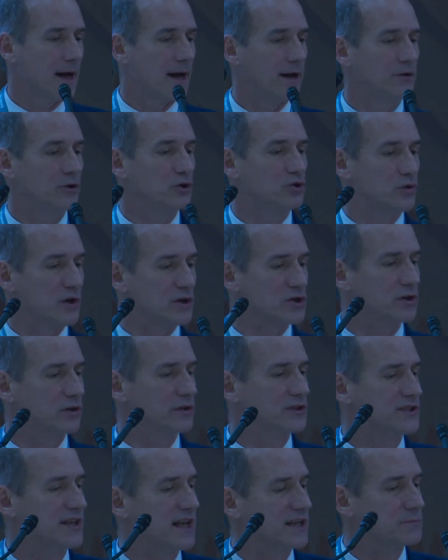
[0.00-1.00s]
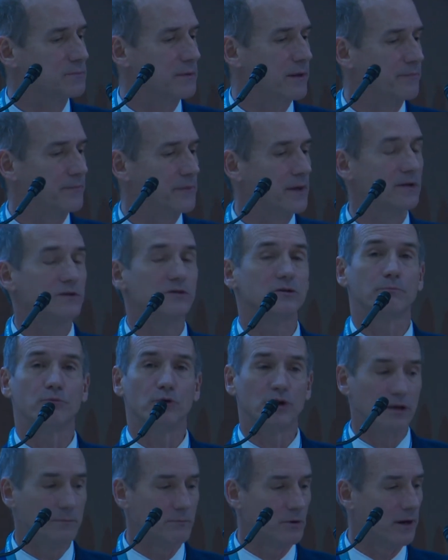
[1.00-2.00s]
nutritional assessment,
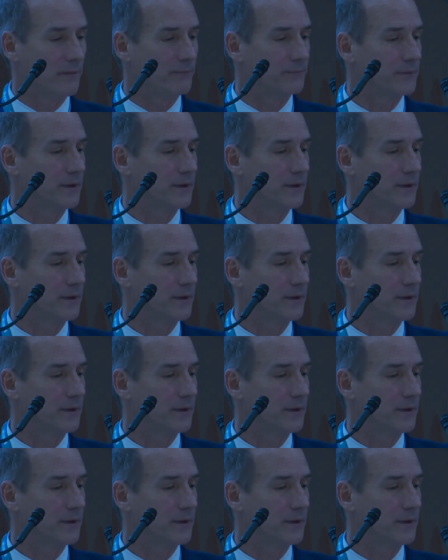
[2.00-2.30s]
debridement,